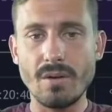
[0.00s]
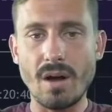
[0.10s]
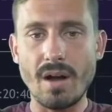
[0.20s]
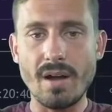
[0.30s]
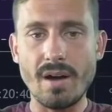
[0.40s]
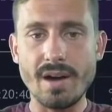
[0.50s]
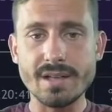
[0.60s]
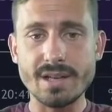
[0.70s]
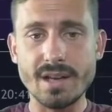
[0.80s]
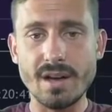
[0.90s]
higher
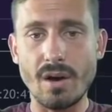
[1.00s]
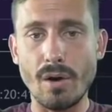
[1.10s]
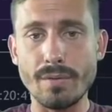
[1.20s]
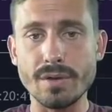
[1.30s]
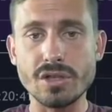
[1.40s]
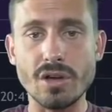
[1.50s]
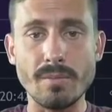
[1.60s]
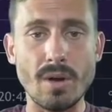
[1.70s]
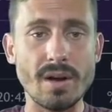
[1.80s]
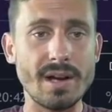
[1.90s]
highs here on the
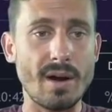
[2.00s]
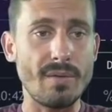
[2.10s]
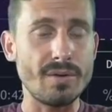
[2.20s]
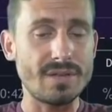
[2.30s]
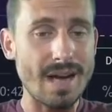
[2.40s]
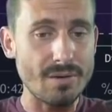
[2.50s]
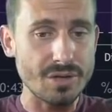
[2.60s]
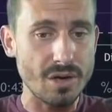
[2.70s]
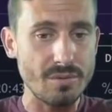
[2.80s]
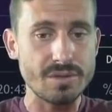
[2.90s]
stock market on the Dow
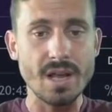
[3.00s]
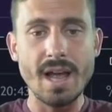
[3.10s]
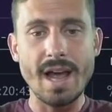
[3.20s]
Jones